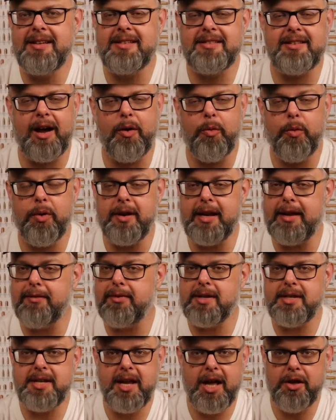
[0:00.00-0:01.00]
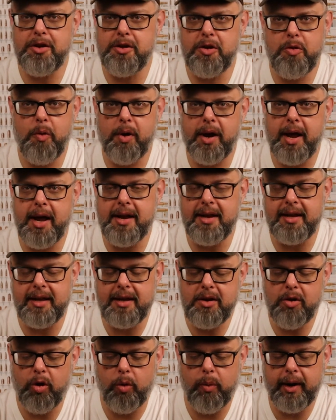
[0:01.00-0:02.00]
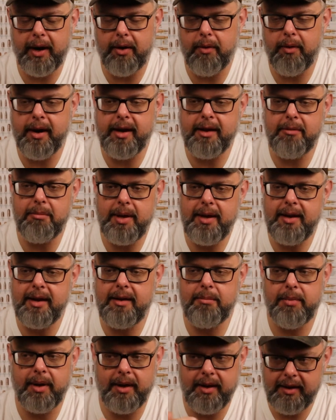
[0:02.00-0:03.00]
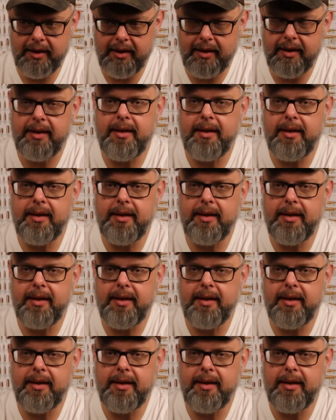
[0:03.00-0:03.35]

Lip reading: So I wouldn't even tell you what I did nor what I recommended, but